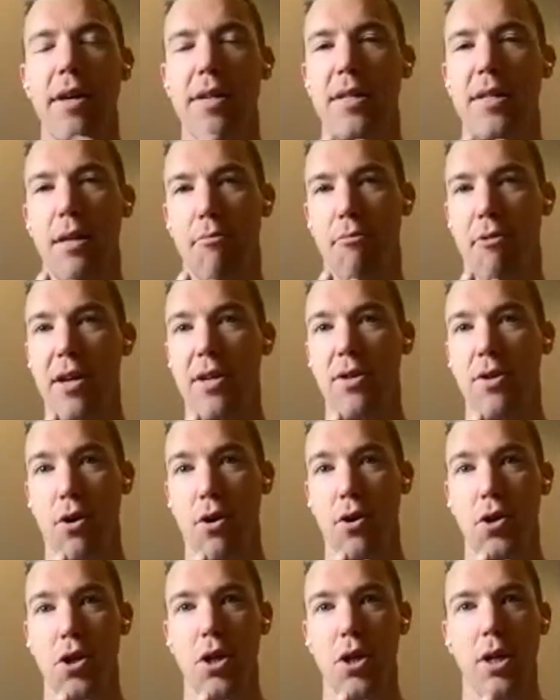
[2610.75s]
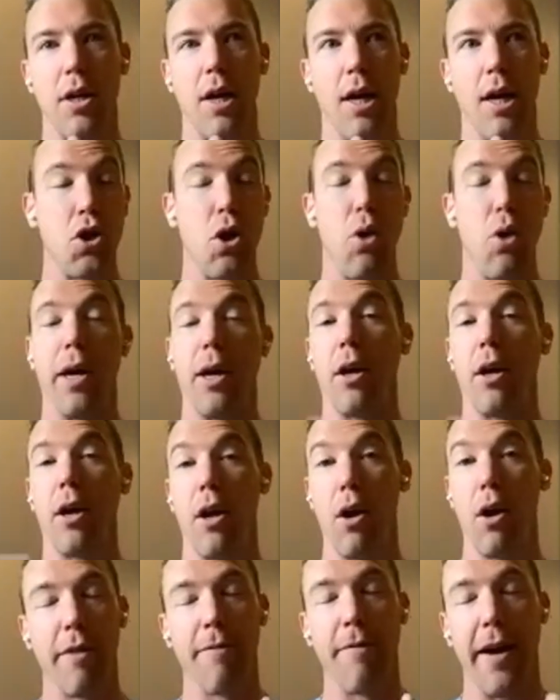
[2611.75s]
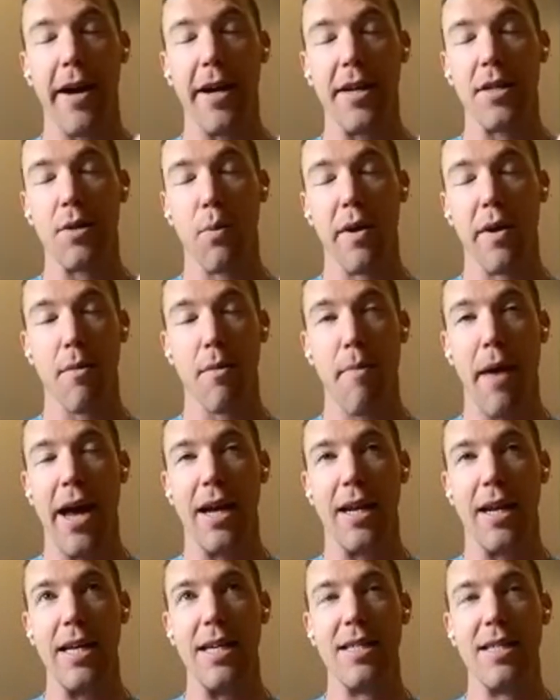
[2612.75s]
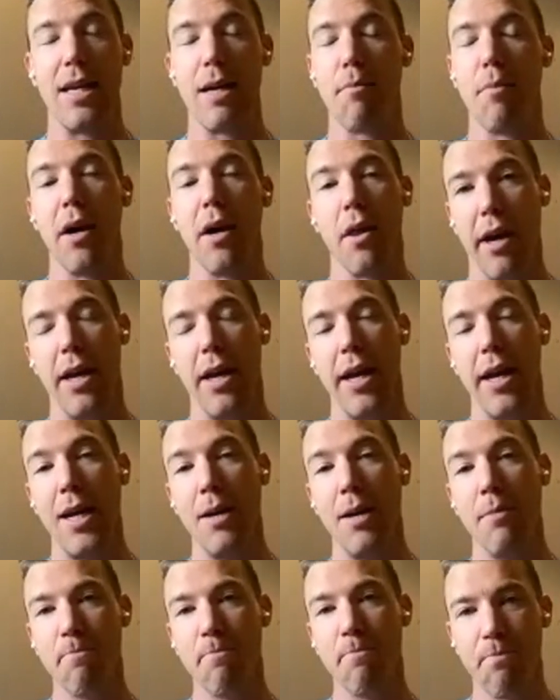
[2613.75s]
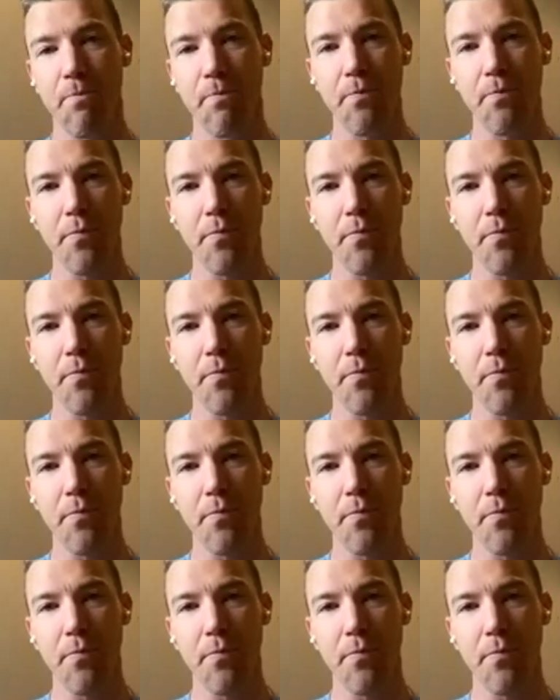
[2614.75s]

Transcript: there is some research showing good effects with magnesium threonate